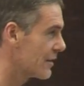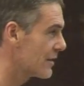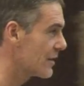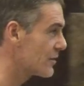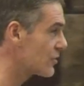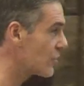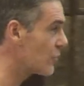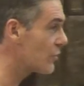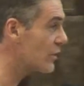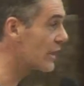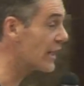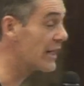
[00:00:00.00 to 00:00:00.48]

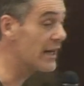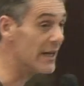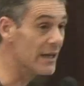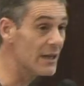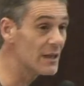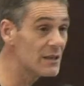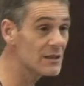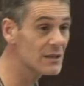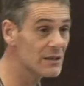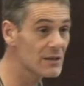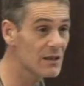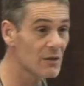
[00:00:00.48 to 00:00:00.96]
That's all it
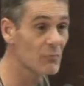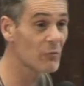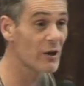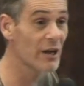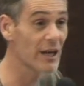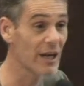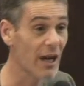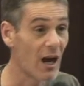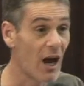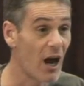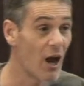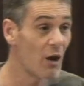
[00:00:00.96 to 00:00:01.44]
is. And when
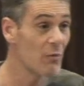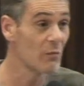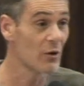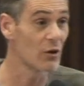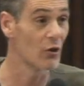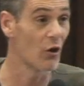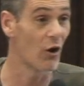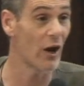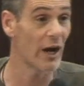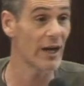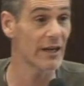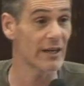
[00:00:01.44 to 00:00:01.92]
they go home at
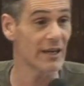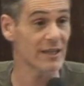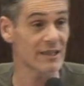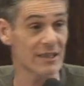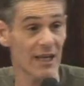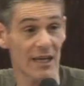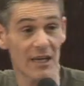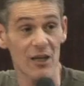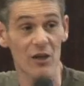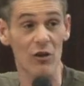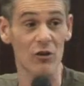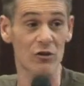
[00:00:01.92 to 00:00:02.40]
night, they
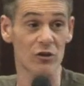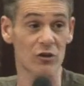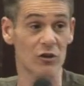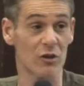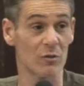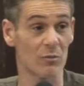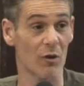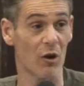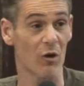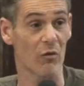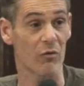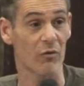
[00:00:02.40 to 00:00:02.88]
take the
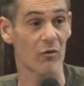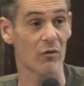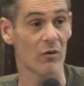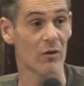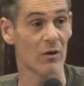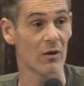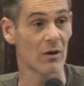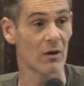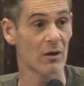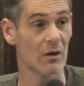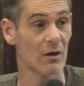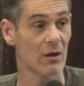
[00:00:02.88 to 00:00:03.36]
costume off
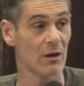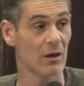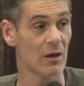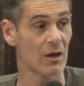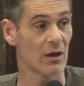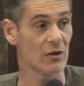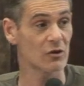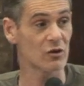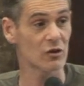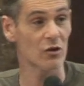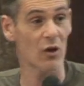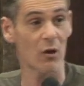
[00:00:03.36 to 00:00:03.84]

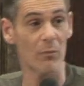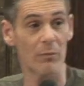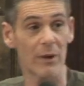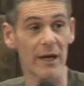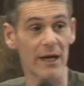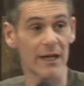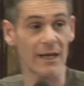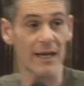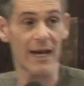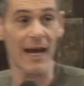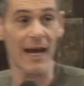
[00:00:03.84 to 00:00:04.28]
and stop being